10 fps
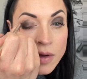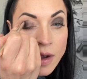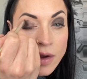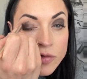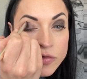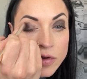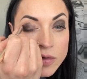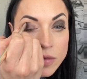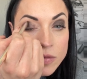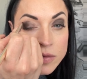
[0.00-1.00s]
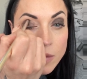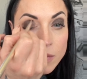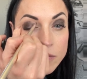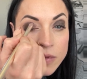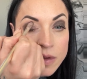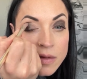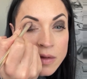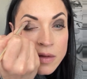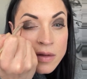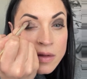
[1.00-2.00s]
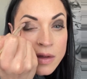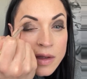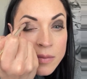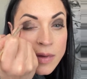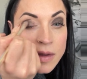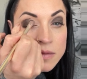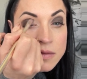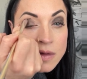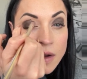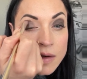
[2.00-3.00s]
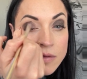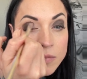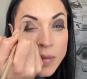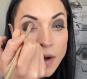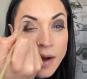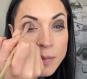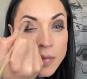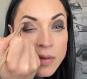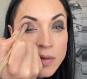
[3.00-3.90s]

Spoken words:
eyeshadow over top of it, it makes it kind of pop.